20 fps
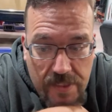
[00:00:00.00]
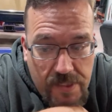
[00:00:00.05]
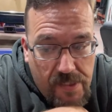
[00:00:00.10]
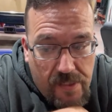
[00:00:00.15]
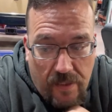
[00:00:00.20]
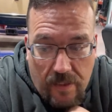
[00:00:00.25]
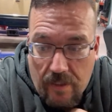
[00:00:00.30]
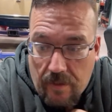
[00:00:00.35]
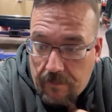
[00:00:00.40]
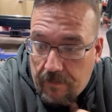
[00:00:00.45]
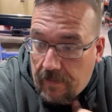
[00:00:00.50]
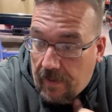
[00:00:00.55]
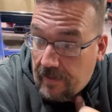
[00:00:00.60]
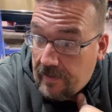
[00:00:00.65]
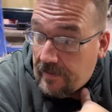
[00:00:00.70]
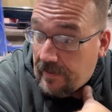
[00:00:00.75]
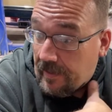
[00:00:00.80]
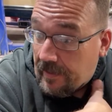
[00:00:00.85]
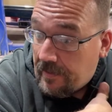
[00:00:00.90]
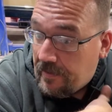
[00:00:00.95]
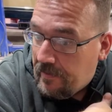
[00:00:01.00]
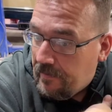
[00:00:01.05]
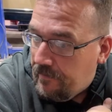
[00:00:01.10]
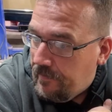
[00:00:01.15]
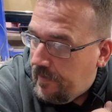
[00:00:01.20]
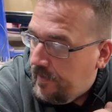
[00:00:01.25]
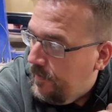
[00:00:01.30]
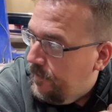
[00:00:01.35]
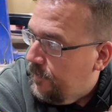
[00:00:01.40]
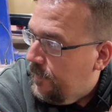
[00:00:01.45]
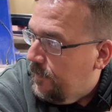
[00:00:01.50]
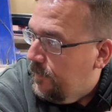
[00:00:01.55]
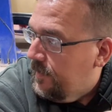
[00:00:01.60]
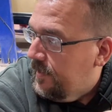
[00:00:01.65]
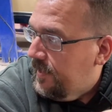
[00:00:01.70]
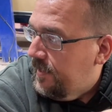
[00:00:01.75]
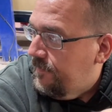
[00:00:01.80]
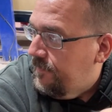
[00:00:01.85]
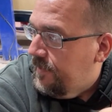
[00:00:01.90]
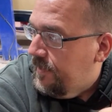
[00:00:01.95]
I could have very well
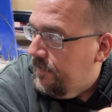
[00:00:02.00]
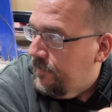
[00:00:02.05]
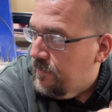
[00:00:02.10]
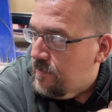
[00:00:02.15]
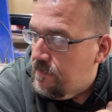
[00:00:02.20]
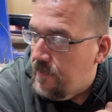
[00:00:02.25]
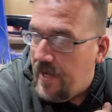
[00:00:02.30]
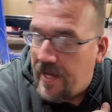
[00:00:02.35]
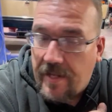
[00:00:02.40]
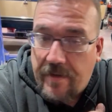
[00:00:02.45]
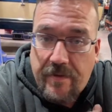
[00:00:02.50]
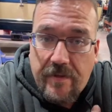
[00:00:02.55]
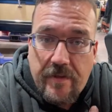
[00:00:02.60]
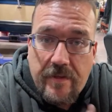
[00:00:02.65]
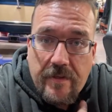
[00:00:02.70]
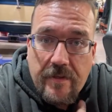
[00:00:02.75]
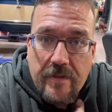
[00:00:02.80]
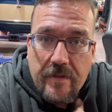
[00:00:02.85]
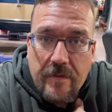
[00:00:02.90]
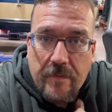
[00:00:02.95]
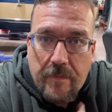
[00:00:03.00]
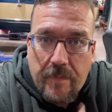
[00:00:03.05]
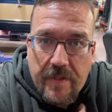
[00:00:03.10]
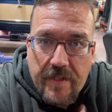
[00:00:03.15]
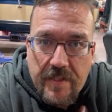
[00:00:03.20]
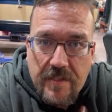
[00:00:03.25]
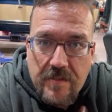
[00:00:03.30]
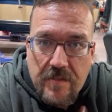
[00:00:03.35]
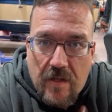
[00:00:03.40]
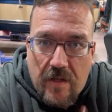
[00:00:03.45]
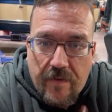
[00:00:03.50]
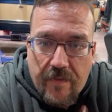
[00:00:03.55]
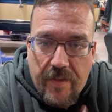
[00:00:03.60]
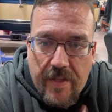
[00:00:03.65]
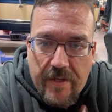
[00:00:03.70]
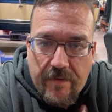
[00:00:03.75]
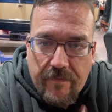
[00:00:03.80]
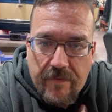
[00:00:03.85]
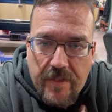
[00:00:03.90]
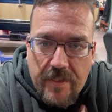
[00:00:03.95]
believed that it was bad, but it's not,
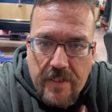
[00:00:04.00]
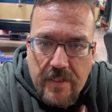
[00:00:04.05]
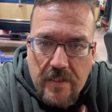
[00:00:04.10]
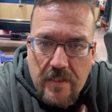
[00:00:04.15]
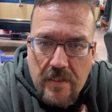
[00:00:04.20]
thankfully.